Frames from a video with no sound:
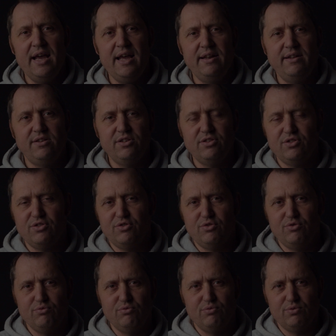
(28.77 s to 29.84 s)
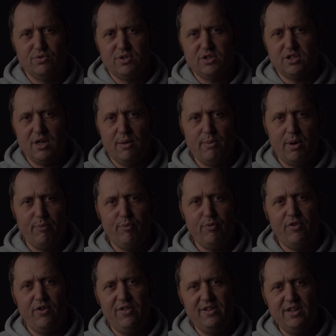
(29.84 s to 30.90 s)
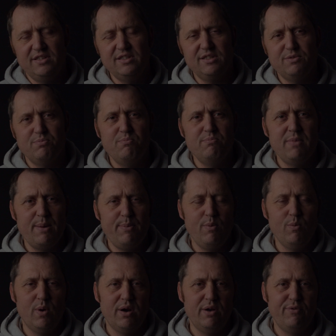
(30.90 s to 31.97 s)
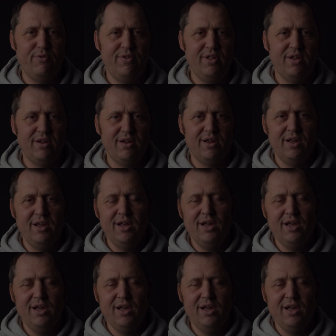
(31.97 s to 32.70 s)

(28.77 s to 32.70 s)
And just to sum up, this is maybe one of the